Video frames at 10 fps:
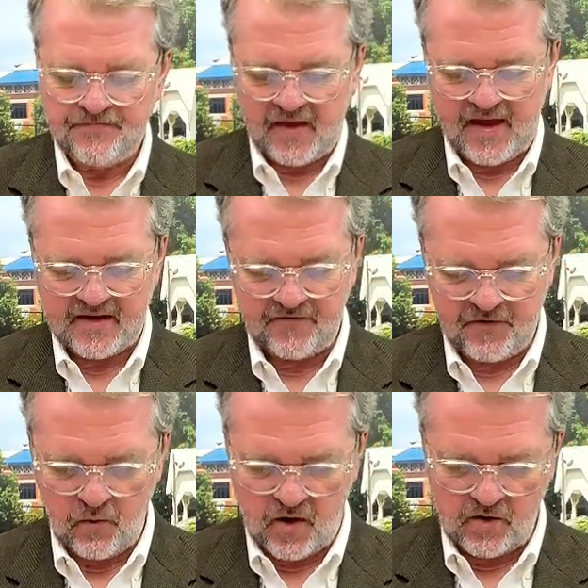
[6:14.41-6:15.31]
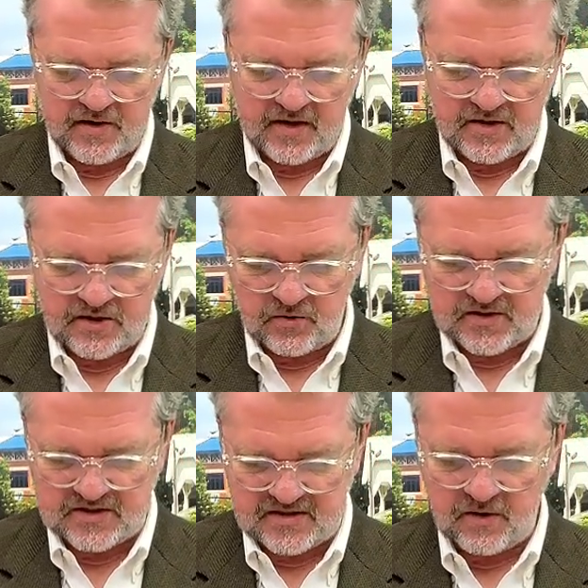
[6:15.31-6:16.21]
And if you are looking to do a
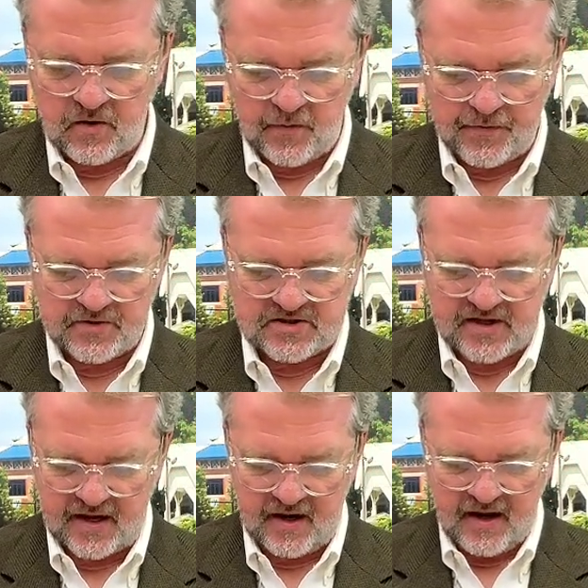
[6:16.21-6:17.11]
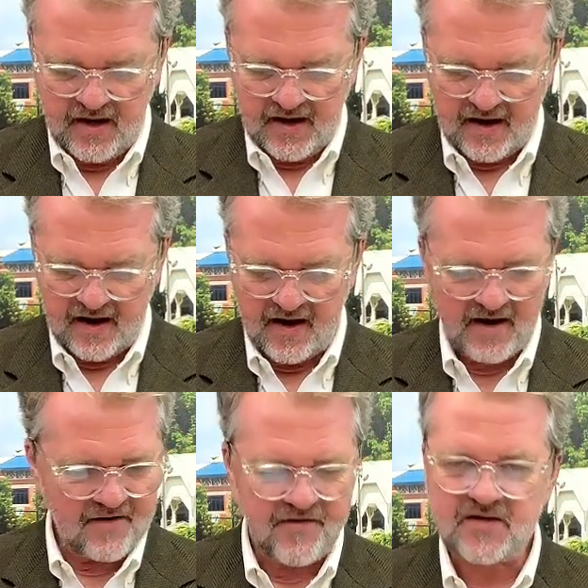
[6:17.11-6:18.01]
0% on
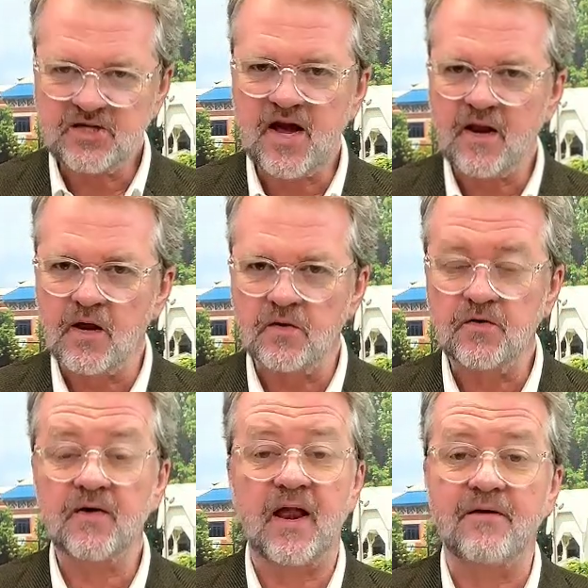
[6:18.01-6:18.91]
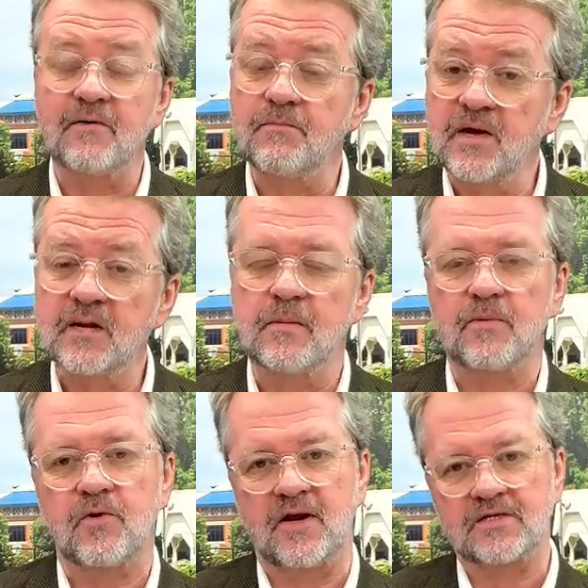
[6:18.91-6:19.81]
an FHA loan, you've got to have a minimum
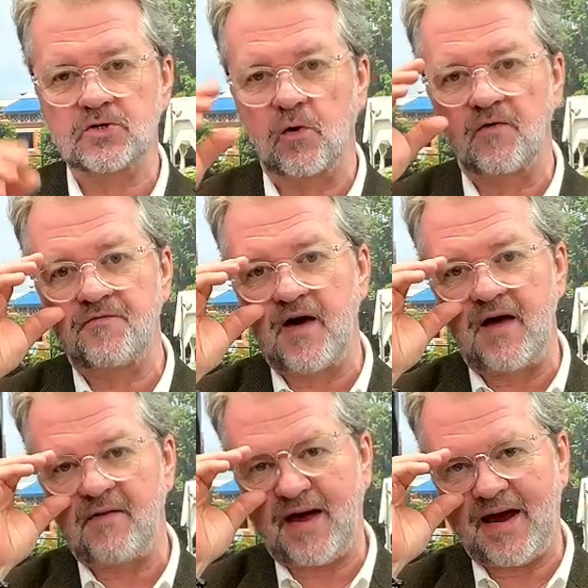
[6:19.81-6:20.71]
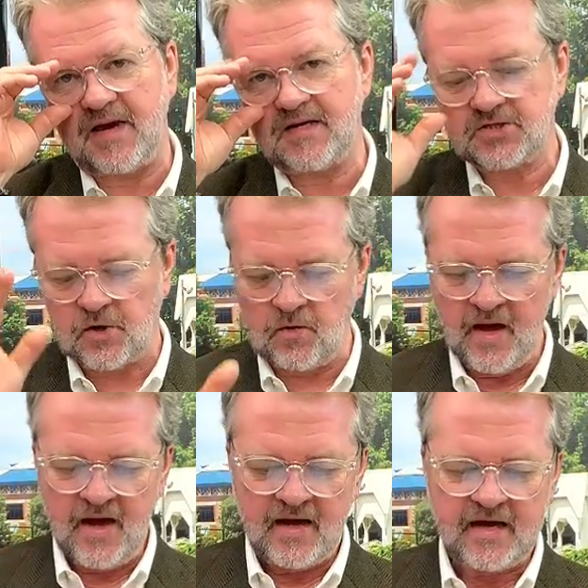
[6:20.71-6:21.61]
credit score of 580. So
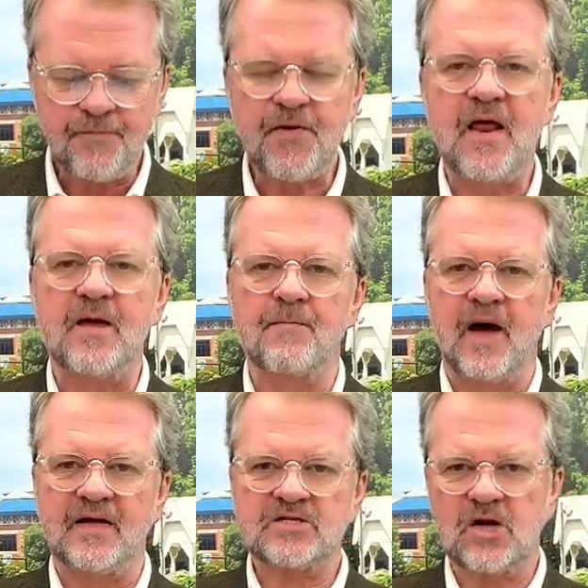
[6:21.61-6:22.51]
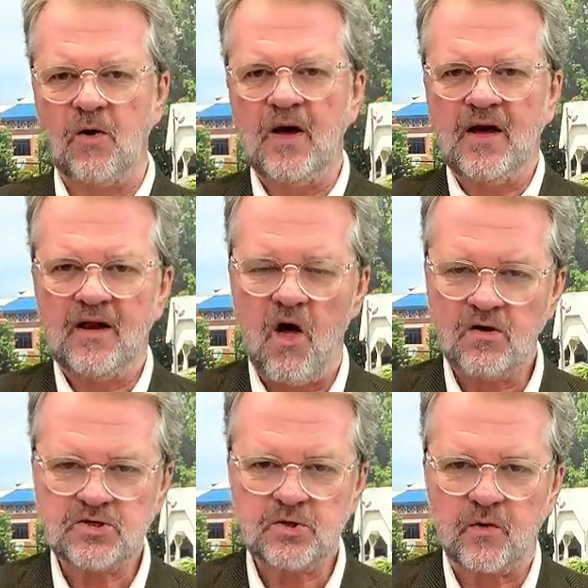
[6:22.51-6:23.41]
keep that in mind. So long
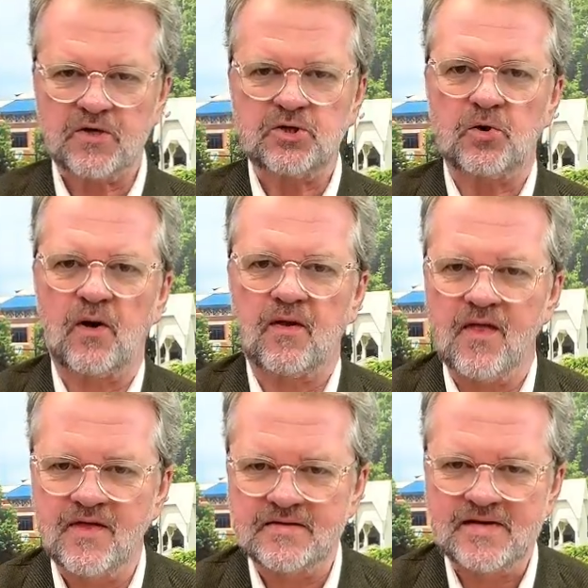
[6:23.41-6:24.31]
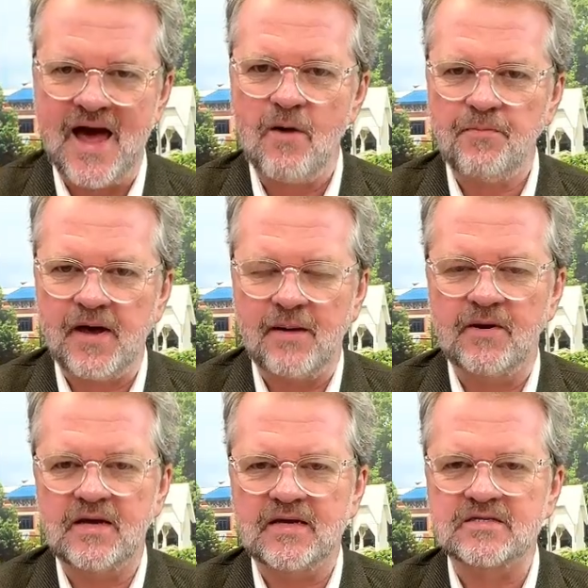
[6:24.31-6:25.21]
story short, the down
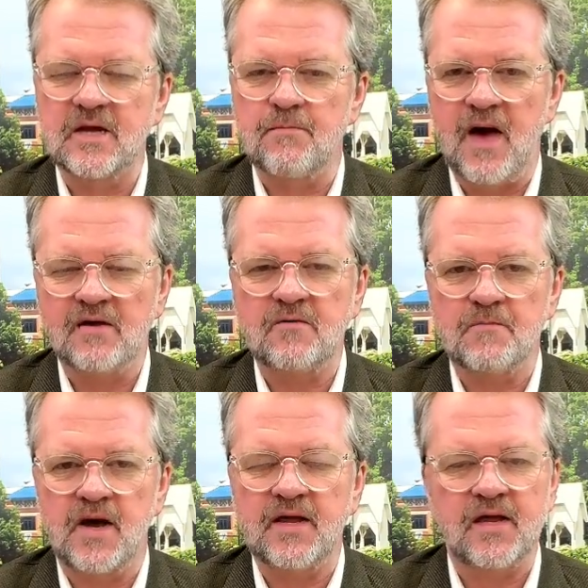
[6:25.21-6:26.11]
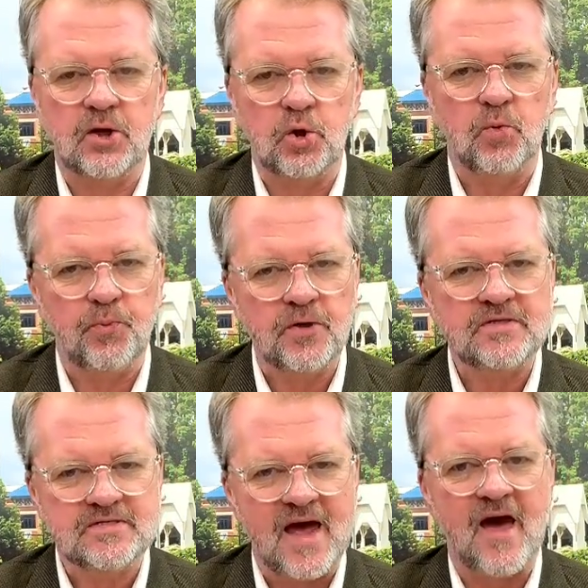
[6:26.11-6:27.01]
payment is the amount of money you
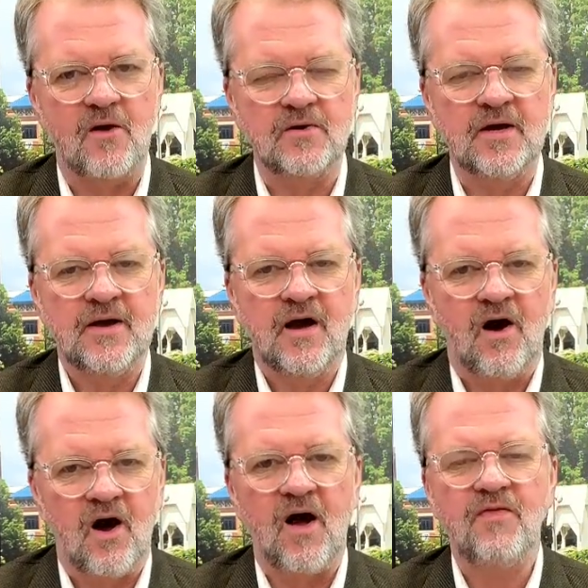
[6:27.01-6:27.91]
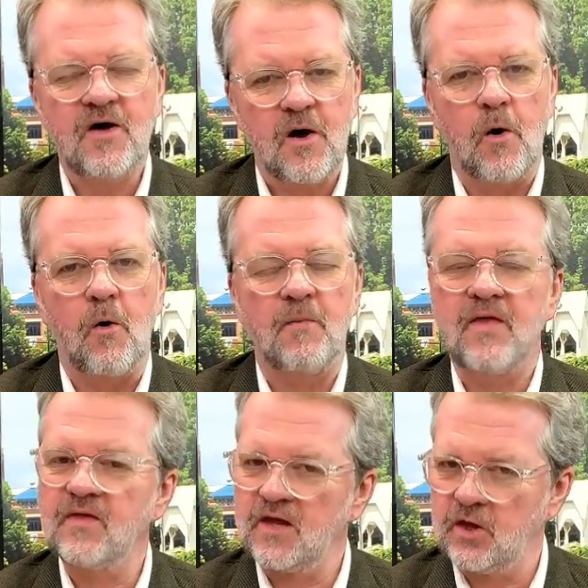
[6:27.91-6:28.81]
put down on the home
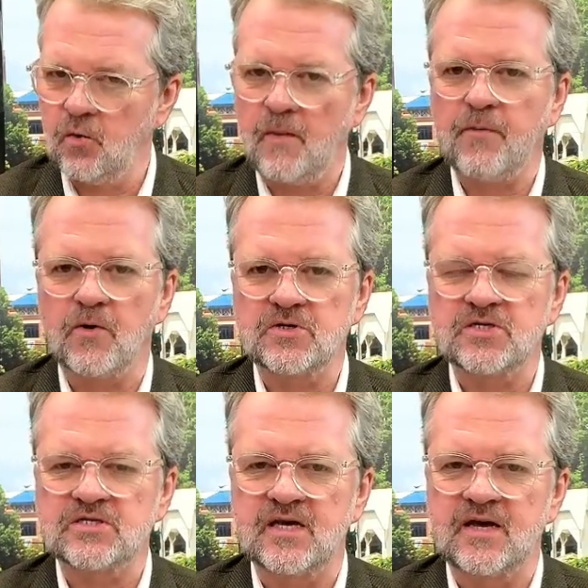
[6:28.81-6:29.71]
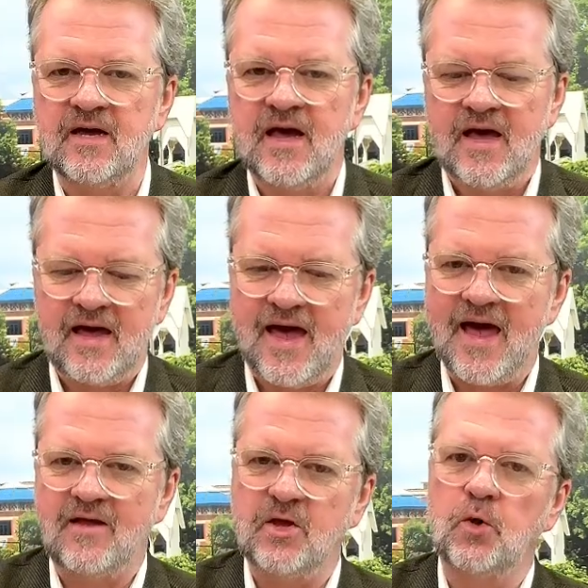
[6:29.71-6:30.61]
that you are purchasing,
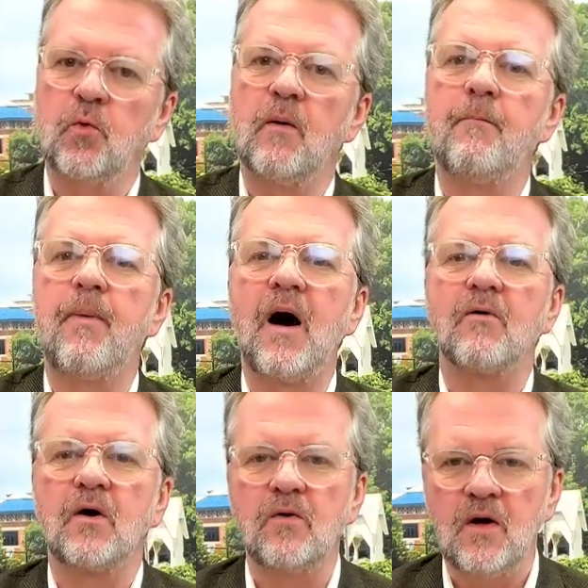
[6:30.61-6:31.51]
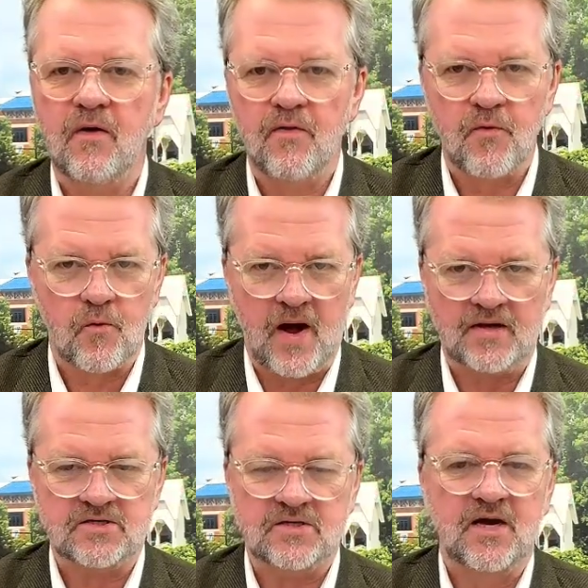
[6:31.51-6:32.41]
and you will borrow the rest.